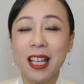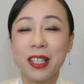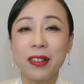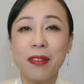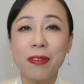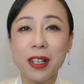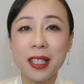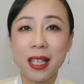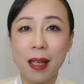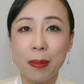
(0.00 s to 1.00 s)
so the
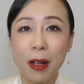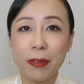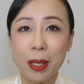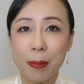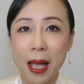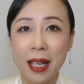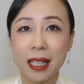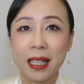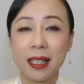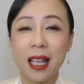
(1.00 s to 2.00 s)
first type of the bag
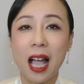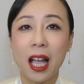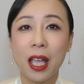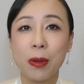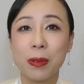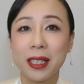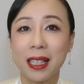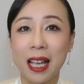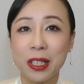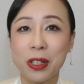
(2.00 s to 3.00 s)
that I would like